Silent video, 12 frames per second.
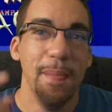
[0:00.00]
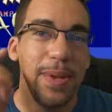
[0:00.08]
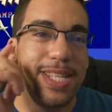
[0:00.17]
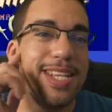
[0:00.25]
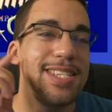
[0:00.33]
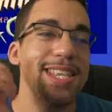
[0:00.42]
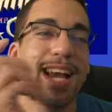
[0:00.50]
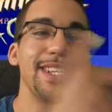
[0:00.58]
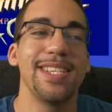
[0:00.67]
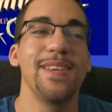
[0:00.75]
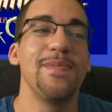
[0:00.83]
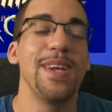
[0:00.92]
But this
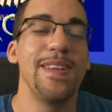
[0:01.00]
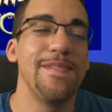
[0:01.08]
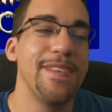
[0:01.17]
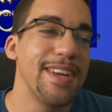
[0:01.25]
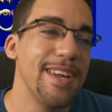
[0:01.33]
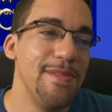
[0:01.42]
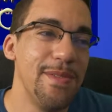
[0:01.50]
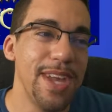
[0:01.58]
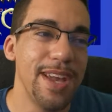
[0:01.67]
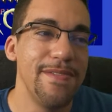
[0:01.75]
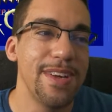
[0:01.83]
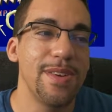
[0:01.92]
actually
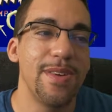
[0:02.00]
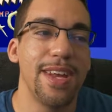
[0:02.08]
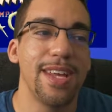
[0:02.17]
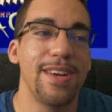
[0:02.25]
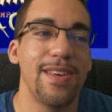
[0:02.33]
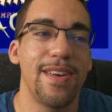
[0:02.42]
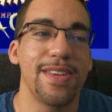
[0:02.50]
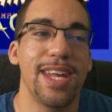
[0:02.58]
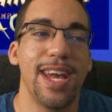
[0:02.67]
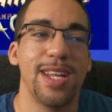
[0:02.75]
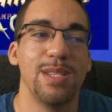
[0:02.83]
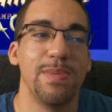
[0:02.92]
reinvigorated
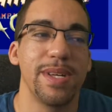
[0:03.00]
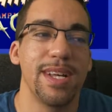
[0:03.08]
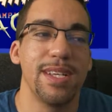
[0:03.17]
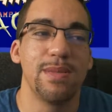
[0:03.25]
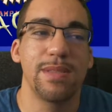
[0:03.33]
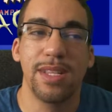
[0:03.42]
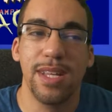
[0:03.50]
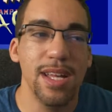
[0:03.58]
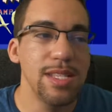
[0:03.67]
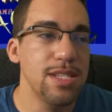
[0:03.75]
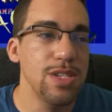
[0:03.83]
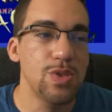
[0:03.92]
arcades because
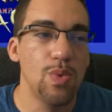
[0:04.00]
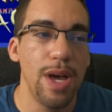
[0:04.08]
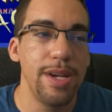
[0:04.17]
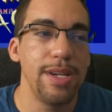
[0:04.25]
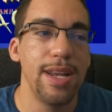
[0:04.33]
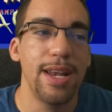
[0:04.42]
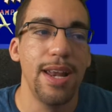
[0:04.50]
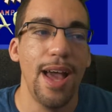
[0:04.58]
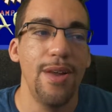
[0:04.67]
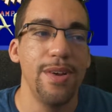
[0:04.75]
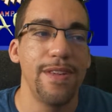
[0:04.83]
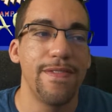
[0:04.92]
kids just wanted to
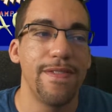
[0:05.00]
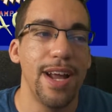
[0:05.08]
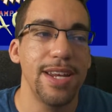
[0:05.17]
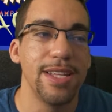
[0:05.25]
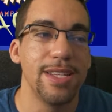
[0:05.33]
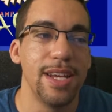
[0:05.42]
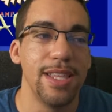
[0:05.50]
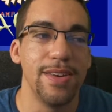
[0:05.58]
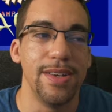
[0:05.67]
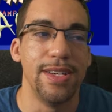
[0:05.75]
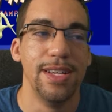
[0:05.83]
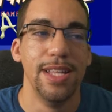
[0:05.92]
not only fight each
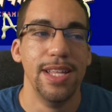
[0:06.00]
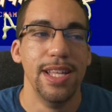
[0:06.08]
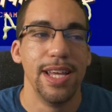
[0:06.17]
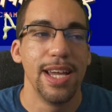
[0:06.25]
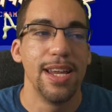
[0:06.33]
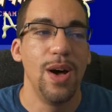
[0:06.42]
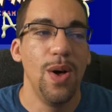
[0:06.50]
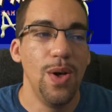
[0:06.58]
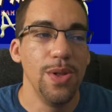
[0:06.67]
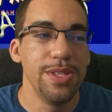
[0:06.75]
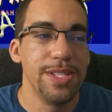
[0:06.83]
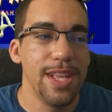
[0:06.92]
other in a
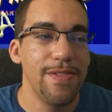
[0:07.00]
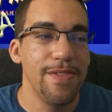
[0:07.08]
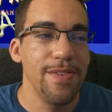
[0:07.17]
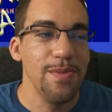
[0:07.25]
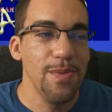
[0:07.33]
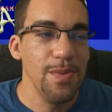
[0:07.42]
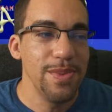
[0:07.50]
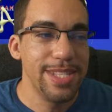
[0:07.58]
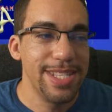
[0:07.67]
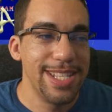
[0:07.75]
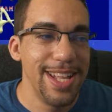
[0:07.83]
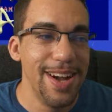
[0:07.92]
whole different,
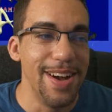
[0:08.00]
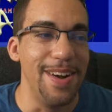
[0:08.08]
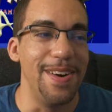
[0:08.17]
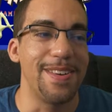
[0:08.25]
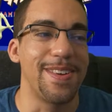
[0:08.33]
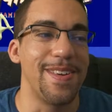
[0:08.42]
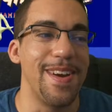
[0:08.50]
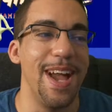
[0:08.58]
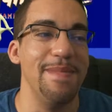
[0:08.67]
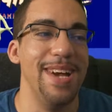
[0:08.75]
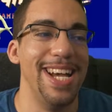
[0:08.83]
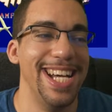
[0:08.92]
oh
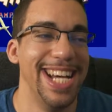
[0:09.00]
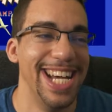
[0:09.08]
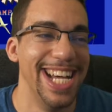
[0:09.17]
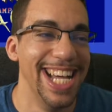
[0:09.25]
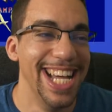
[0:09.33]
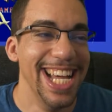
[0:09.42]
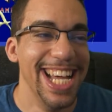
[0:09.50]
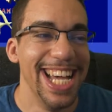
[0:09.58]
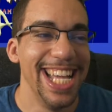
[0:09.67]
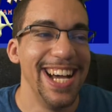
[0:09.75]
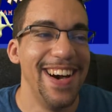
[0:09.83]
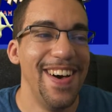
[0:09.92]
crap,
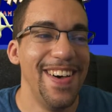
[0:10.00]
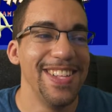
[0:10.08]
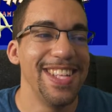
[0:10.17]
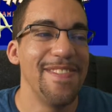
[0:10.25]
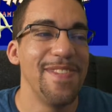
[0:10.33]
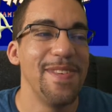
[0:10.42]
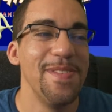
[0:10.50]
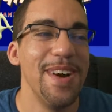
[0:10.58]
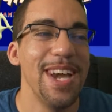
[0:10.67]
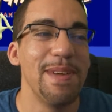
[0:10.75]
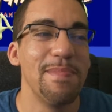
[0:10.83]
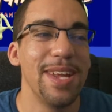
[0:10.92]
in a whole different
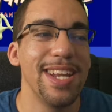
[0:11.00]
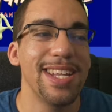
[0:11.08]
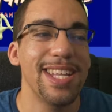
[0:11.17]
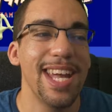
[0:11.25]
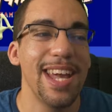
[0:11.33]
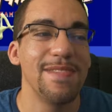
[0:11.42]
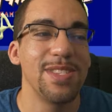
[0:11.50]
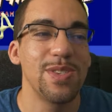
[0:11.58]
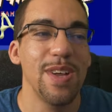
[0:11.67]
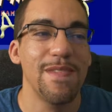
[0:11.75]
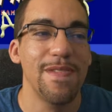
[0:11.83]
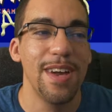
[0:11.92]
way, but it gave
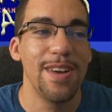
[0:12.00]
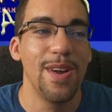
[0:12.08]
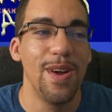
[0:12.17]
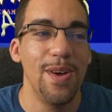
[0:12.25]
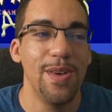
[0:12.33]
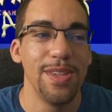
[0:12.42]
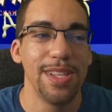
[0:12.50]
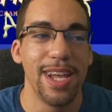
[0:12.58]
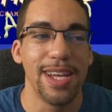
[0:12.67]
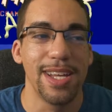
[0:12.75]
Street Fighter a whole